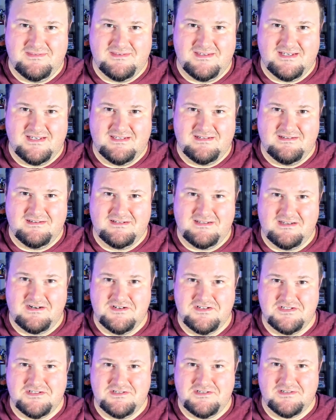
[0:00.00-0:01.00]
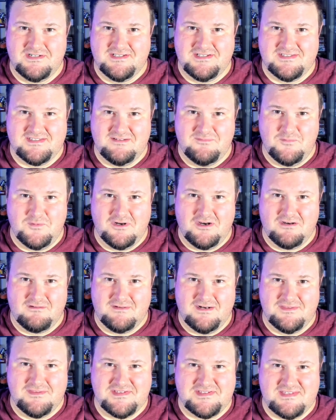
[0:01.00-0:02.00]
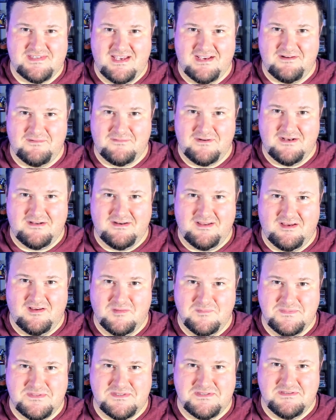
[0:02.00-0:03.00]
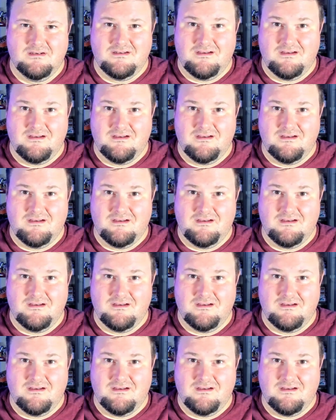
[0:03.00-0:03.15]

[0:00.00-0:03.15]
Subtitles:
then an energy drink somewhere around the second round helps.